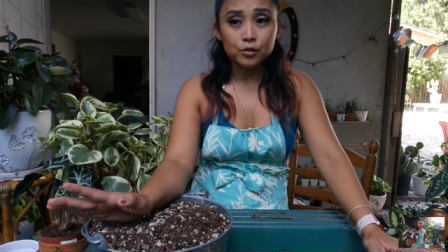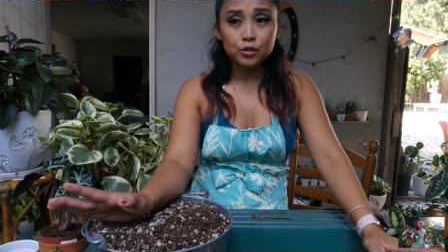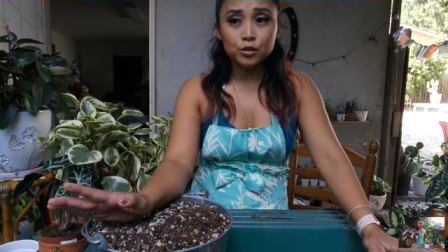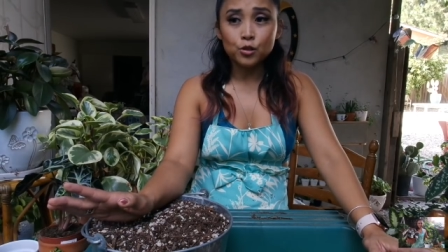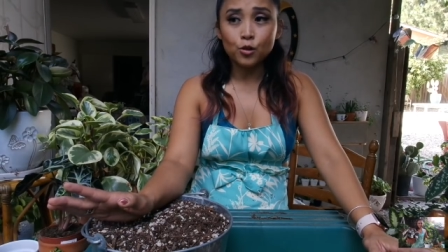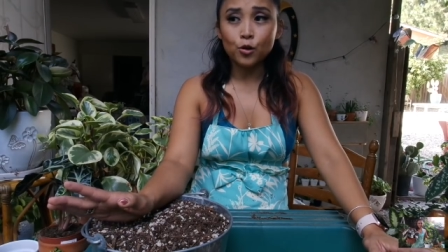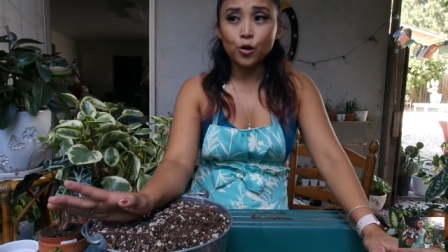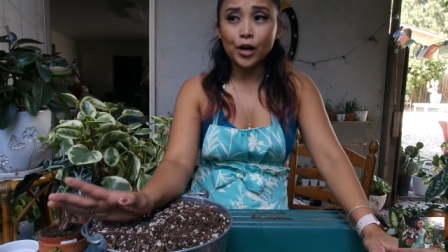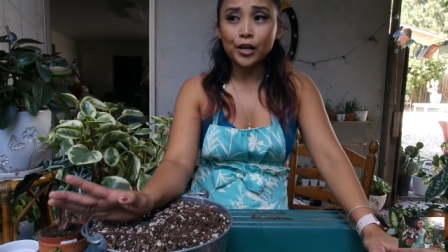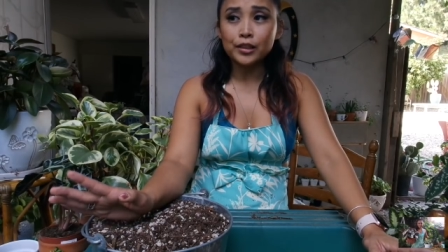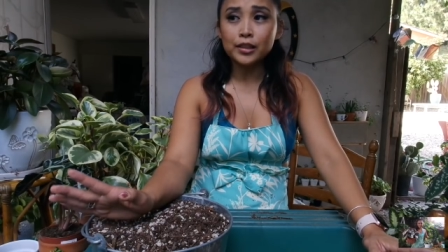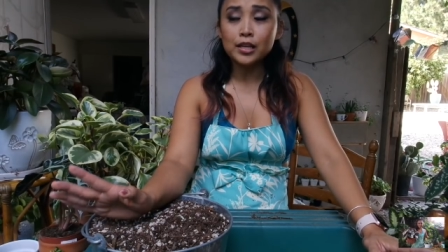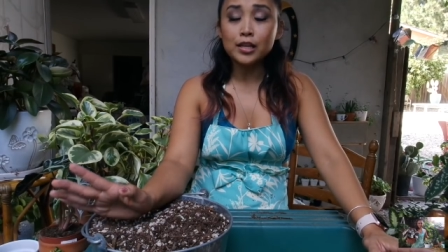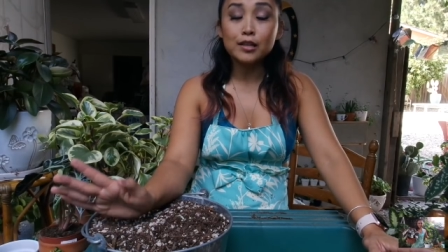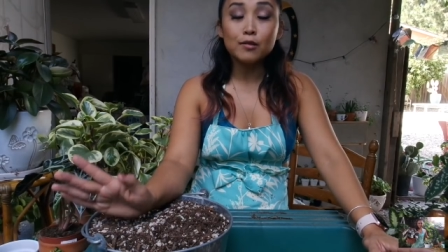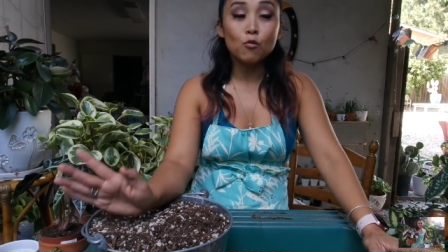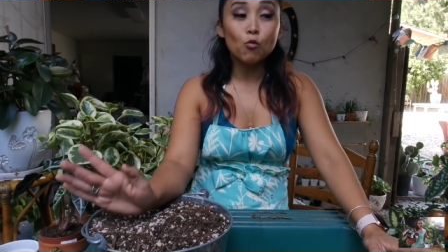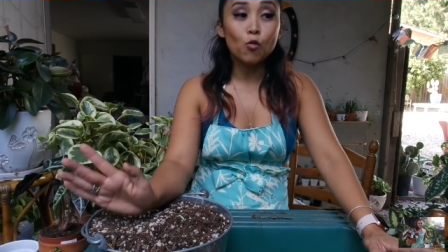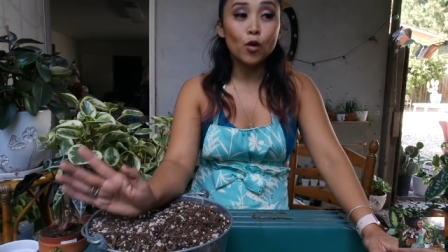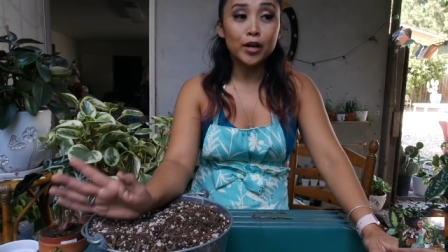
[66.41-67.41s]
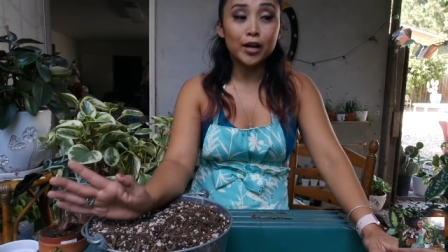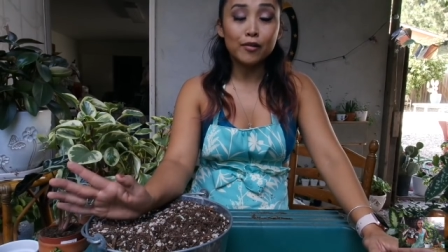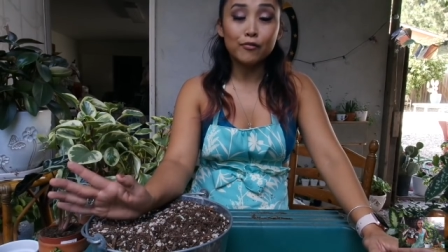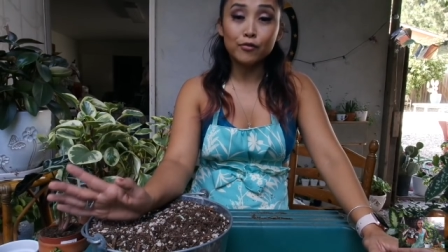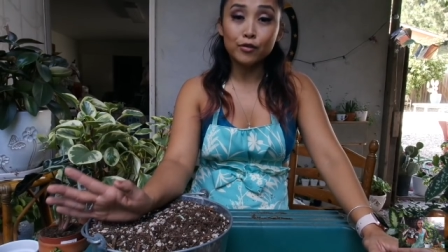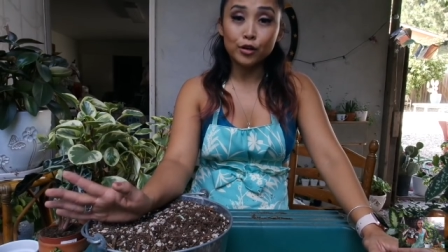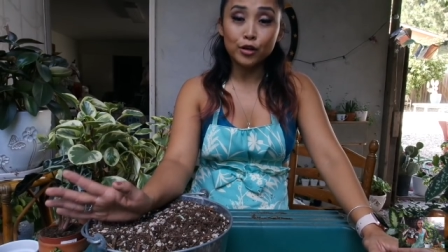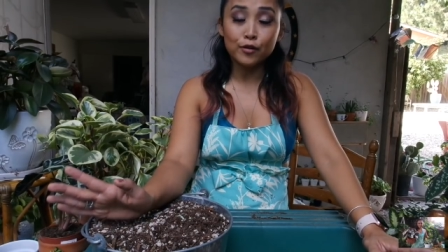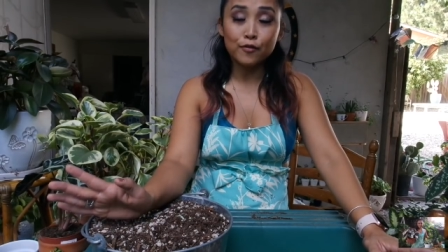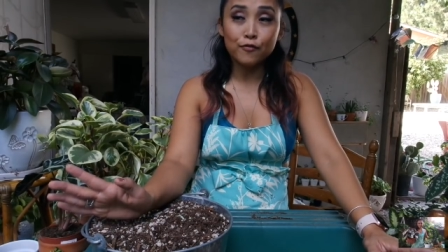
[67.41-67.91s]
So I think what
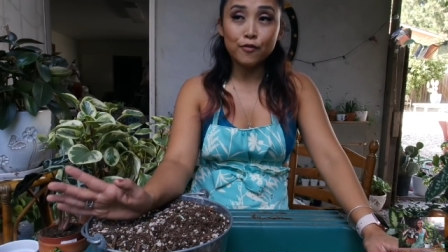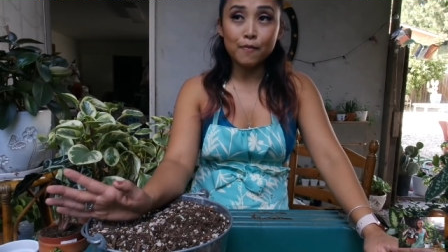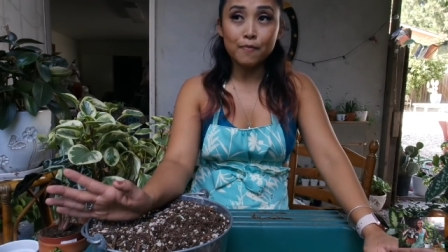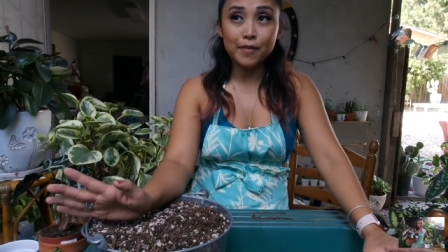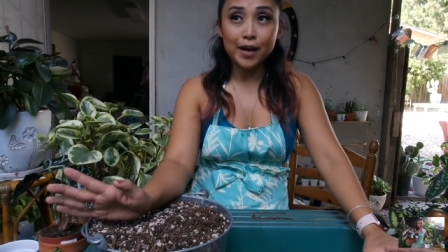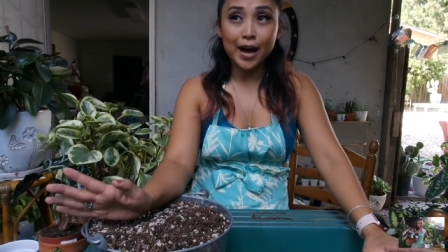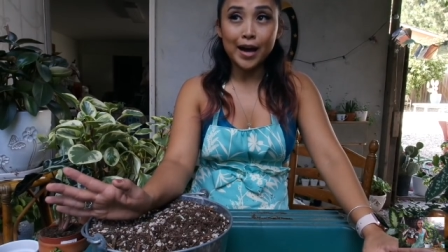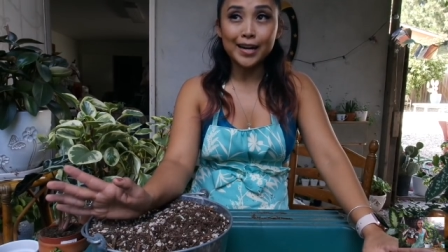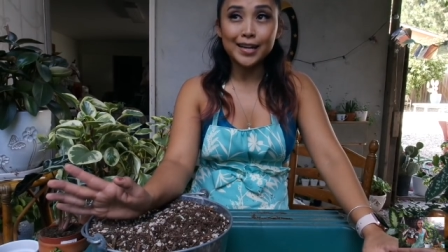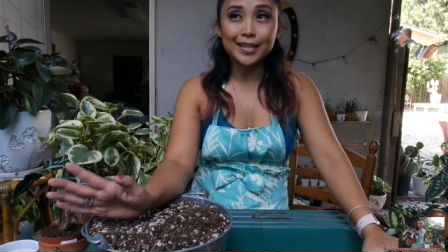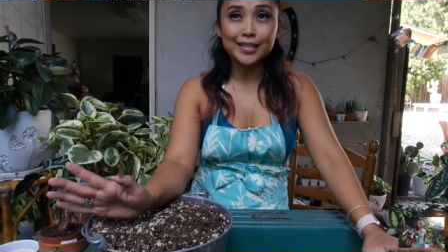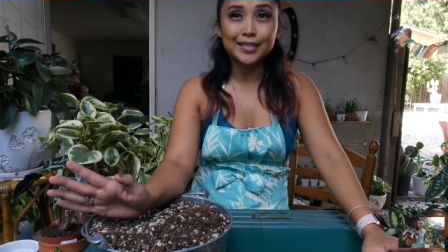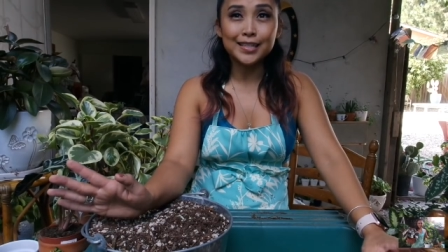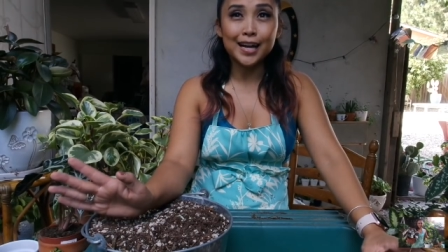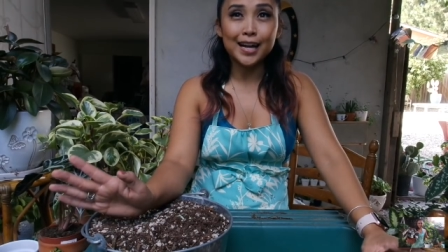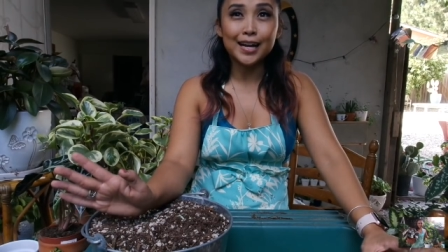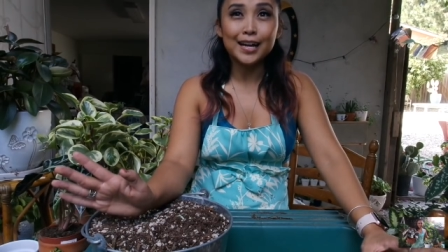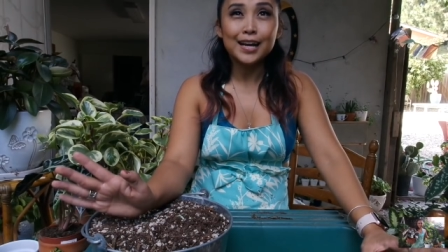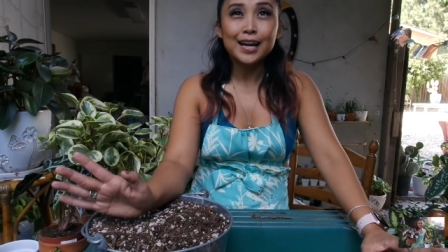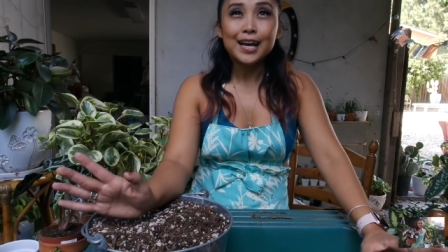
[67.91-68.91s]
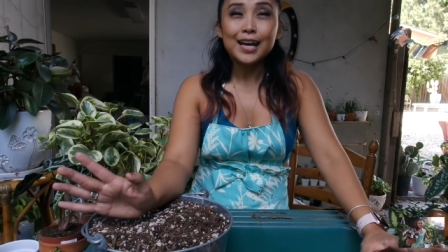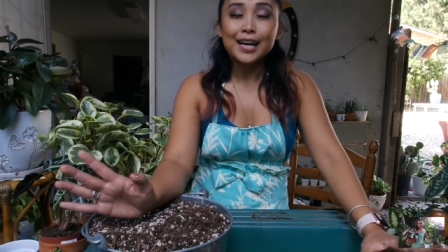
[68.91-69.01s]
I've learned from that is that